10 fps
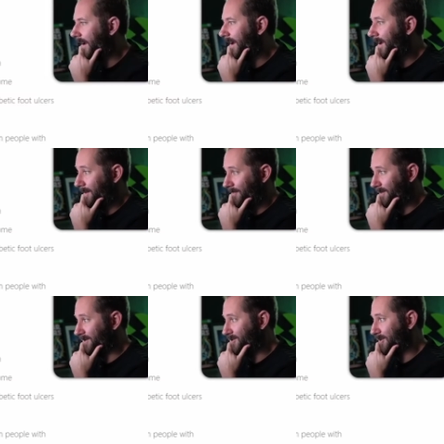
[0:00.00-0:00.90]
Uh, help
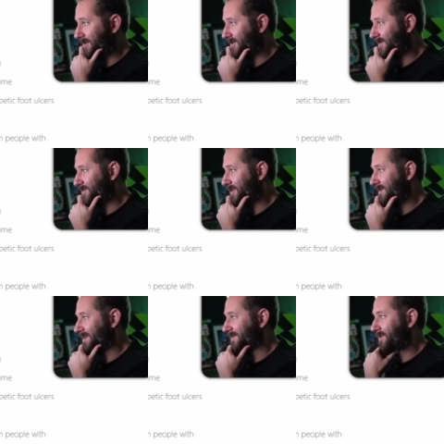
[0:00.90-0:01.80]
for the short-term
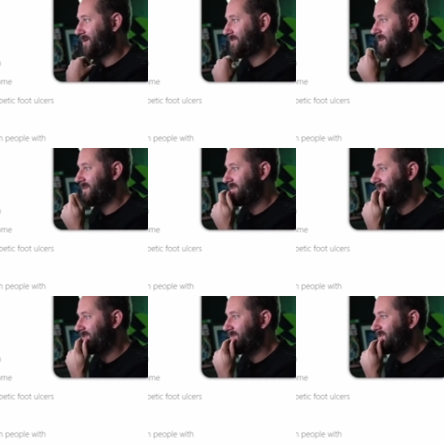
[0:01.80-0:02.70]
treatment of carpal tunnel
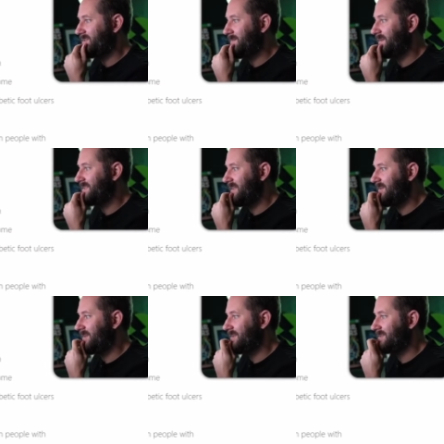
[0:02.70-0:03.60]
syndrome, stimulates
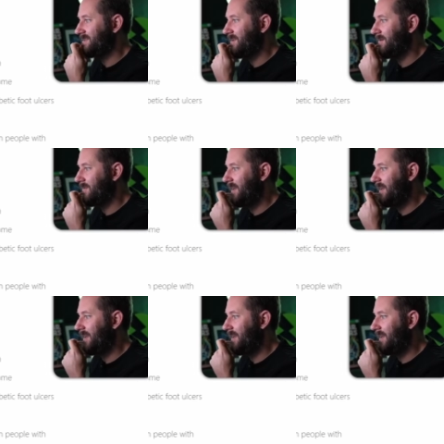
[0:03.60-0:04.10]
healing and slow.